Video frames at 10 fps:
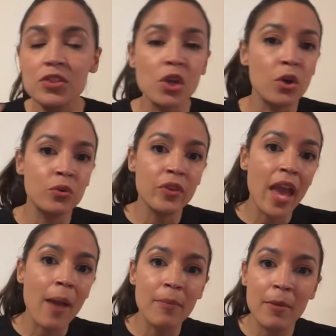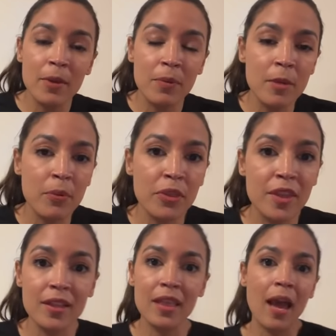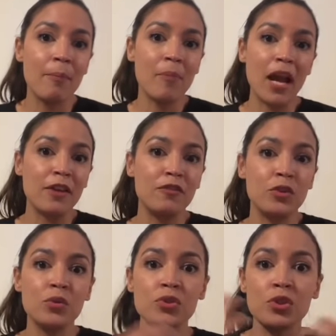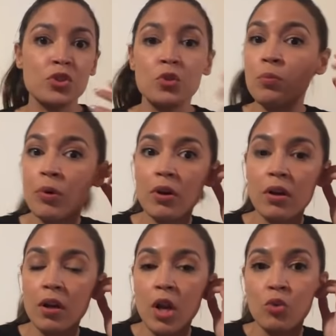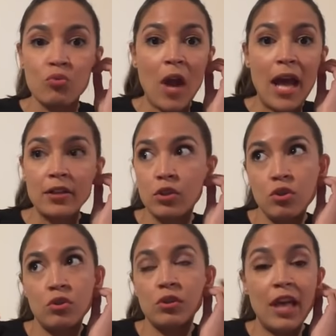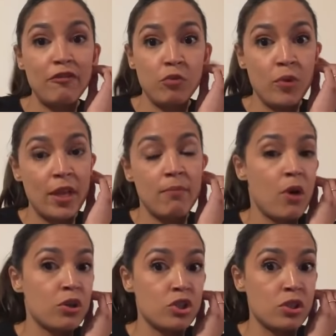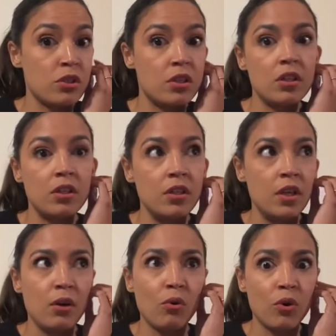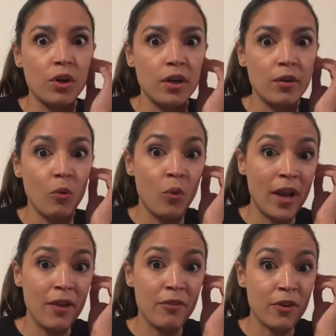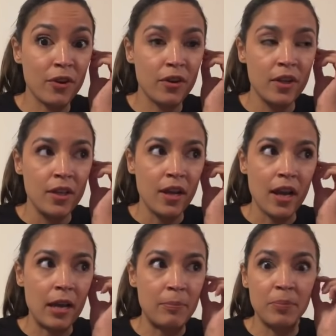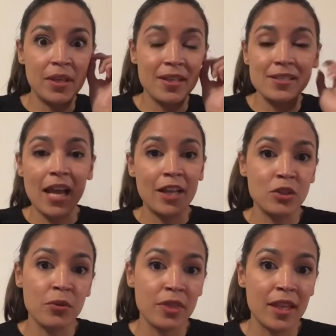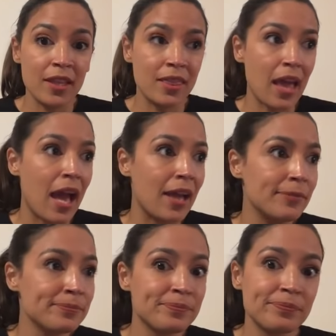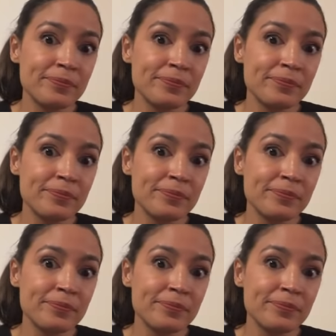so, yeah, maybe people think that my views are super radical, left-wing, marginal, or whatever, because I don't think that